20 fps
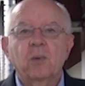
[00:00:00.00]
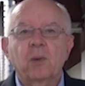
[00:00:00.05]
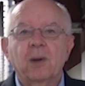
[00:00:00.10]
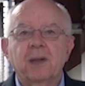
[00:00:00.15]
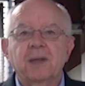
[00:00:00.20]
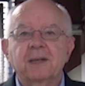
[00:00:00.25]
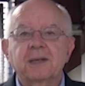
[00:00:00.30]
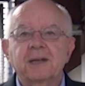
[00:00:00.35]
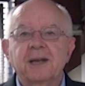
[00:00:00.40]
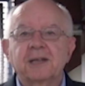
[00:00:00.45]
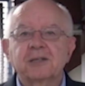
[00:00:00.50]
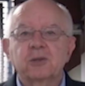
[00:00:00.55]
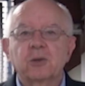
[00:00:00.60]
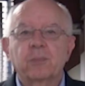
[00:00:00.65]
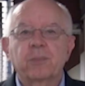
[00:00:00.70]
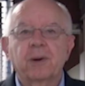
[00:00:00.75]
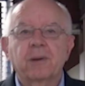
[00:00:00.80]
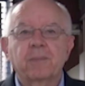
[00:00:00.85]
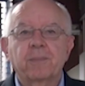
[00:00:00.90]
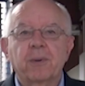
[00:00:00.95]
while the
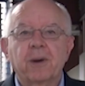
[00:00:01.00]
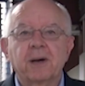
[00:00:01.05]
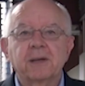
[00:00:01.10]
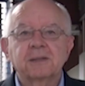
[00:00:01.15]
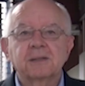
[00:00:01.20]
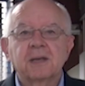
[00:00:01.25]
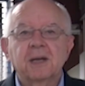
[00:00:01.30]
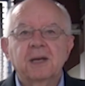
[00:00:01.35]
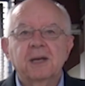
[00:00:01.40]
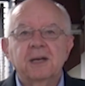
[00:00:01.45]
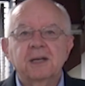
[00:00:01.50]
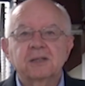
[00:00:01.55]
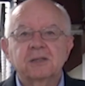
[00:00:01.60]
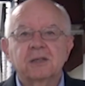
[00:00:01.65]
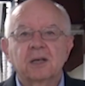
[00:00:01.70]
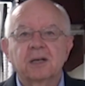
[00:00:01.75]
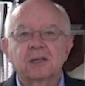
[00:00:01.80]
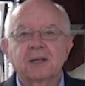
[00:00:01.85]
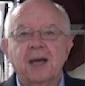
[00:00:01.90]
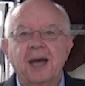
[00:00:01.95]
international Brent price is
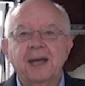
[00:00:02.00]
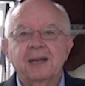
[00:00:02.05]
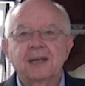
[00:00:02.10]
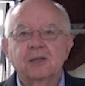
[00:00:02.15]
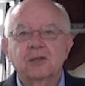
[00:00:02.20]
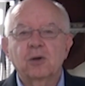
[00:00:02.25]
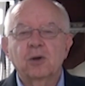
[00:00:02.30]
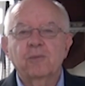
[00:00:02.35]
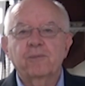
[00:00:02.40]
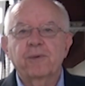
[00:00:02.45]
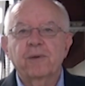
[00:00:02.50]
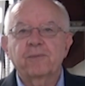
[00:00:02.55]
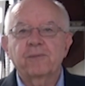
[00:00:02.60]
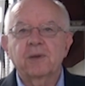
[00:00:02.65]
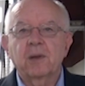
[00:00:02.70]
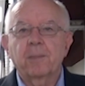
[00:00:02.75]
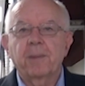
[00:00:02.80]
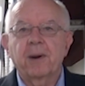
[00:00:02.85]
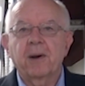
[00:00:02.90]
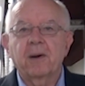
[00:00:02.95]
still at
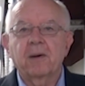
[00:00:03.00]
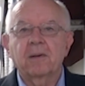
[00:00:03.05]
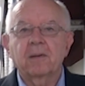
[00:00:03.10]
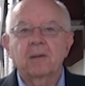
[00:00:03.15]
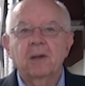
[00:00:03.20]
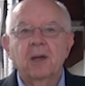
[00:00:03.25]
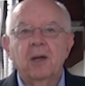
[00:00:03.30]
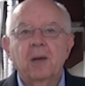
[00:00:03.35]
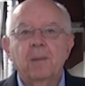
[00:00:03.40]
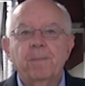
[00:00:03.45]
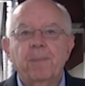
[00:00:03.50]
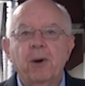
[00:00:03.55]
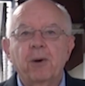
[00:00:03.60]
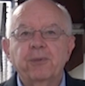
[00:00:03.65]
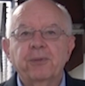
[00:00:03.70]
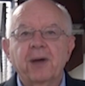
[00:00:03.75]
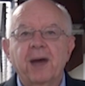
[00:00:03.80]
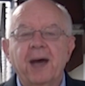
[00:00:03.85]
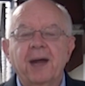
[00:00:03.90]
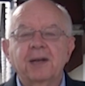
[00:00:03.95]
$82.50 a barrel.
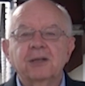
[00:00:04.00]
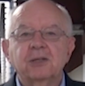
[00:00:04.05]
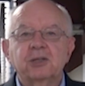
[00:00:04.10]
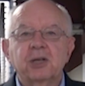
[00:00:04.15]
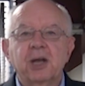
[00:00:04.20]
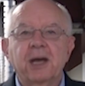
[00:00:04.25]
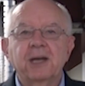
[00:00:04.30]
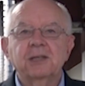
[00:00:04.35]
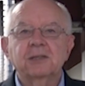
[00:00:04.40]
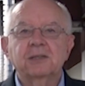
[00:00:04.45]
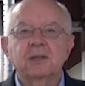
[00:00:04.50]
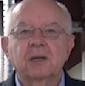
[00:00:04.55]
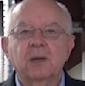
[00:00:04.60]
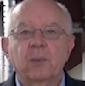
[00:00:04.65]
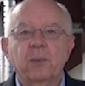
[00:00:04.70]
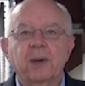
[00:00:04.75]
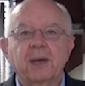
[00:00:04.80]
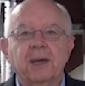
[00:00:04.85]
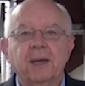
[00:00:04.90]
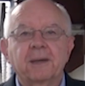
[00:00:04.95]
Both are unchanged in
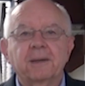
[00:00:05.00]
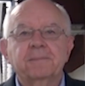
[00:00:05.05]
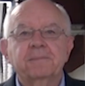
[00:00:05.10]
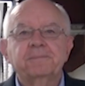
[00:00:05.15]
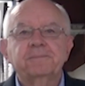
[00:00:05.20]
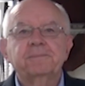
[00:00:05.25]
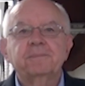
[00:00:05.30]
a week.